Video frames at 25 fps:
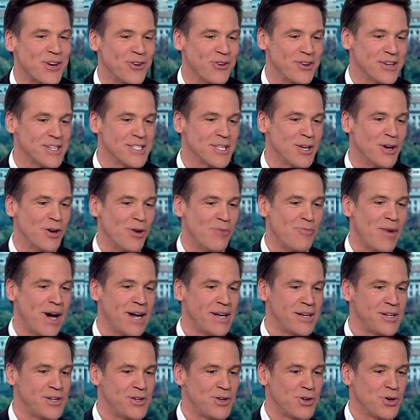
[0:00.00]
curious
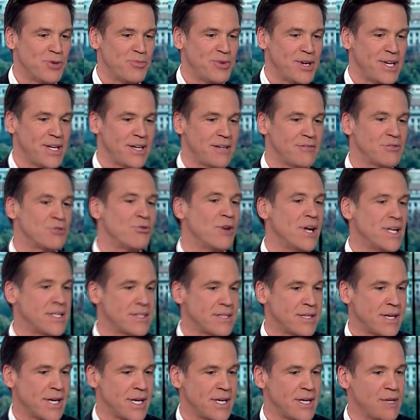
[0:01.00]
about interpreting,
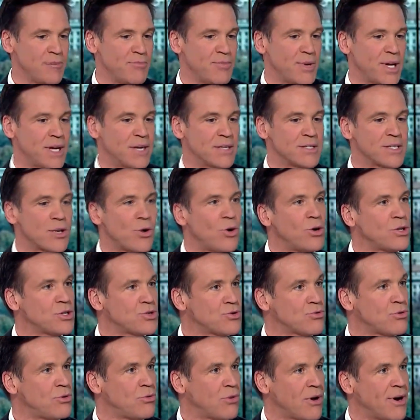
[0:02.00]
translating, because
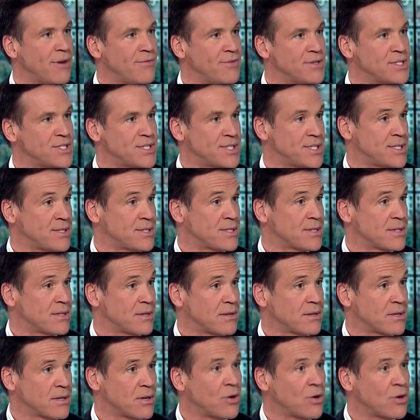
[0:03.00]
cultural references